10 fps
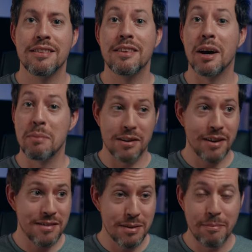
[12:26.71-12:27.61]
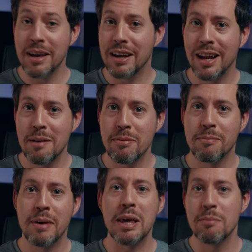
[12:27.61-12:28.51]
I would address the mic clip,
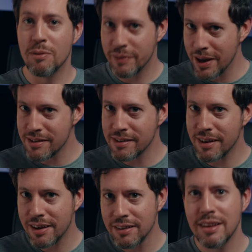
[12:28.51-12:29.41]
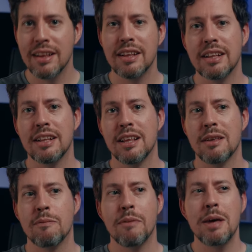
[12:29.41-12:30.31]
make it more versatile.
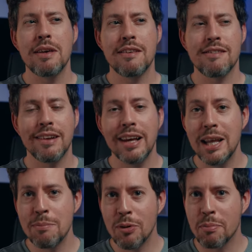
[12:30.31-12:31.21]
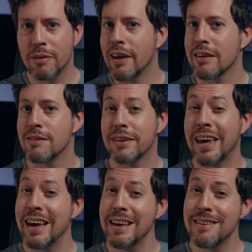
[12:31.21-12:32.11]
Maybe a slightly more protective
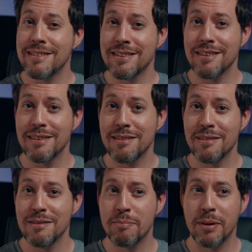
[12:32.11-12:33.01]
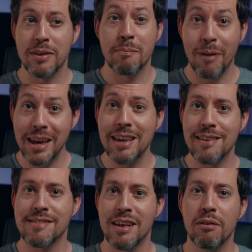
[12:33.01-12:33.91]
case, but the mic
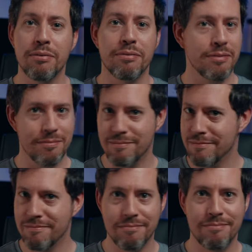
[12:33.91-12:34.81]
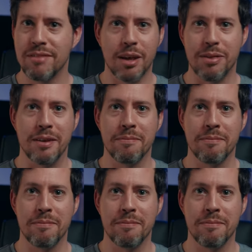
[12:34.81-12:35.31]
itself, nothing.